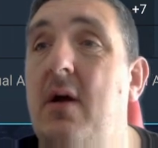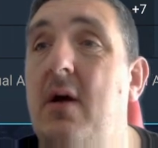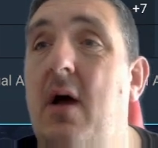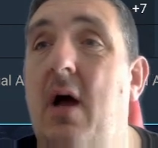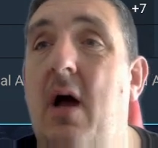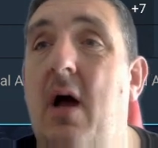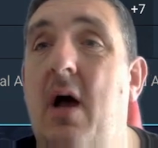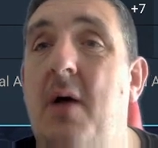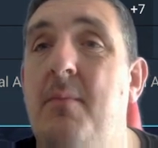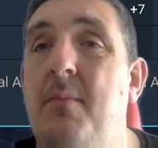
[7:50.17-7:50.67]

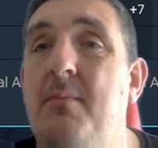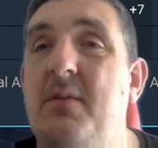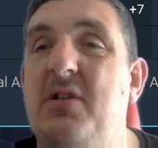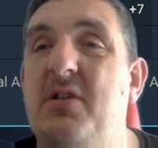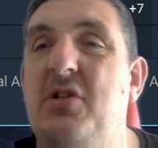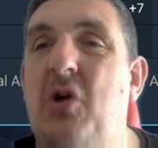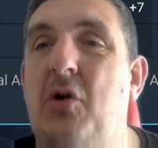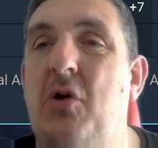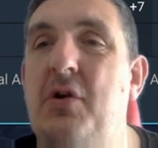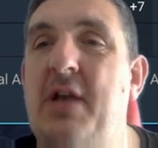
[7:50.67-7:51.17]
It's
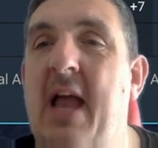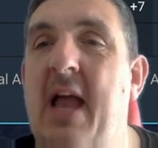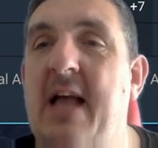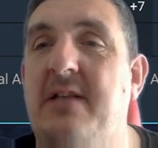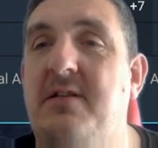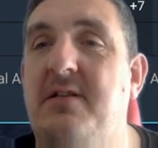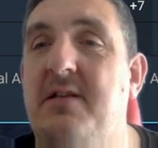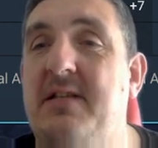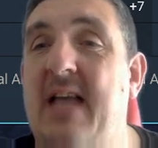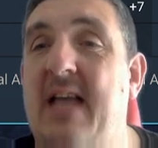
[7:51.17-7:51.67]
not
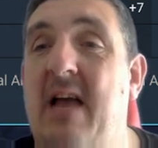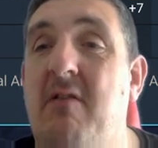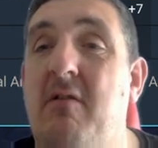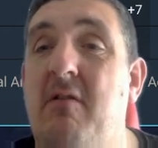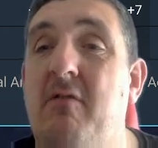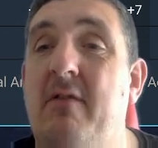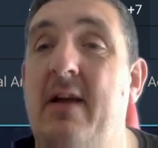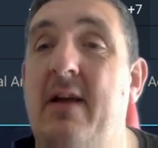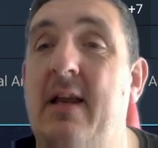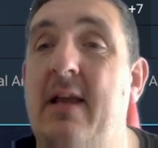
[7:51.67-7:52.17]
necessary
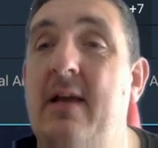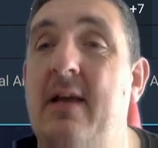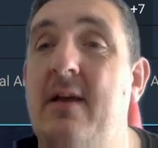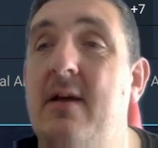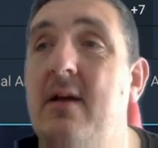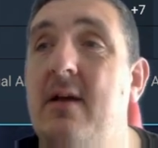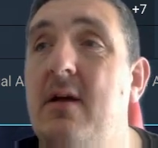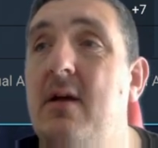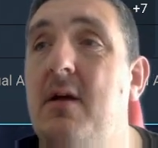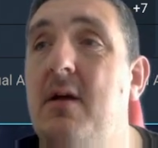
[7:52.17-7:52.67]
really,
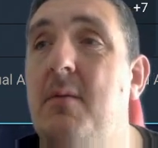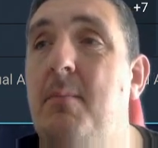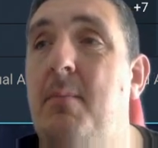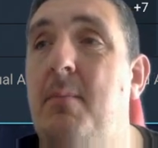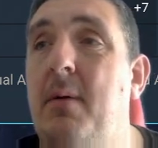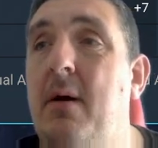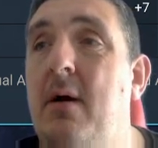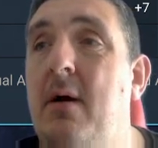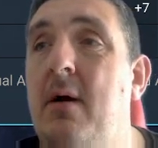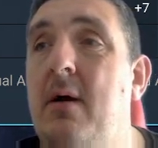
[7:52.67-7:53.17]

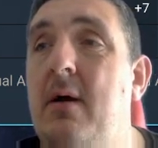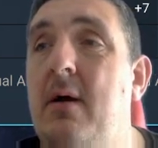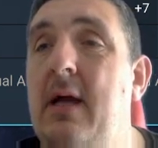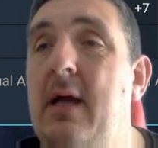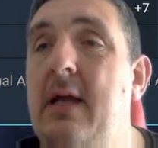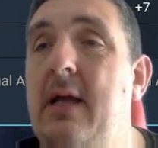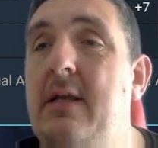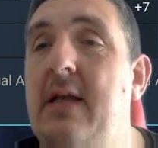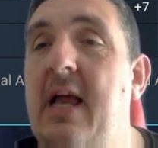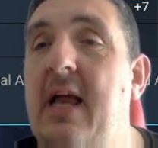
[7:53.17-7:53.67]
but
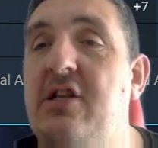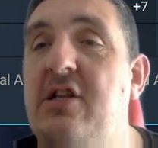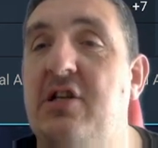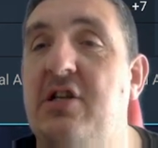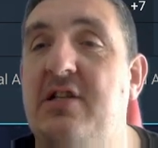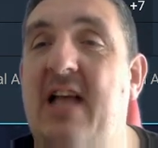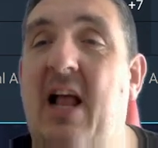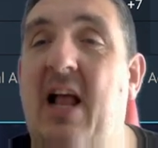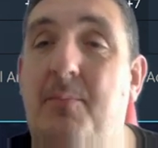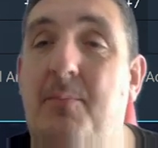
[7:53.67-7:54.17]
it just
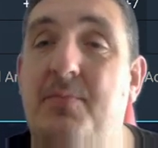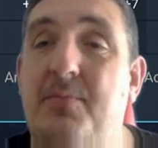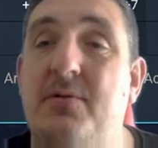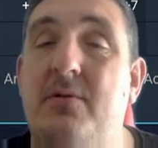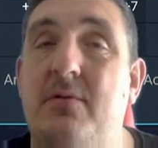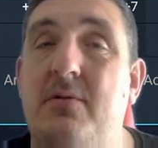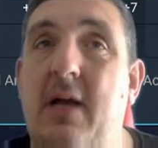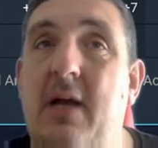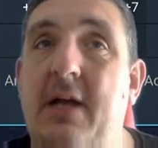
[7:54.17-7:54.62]
helps.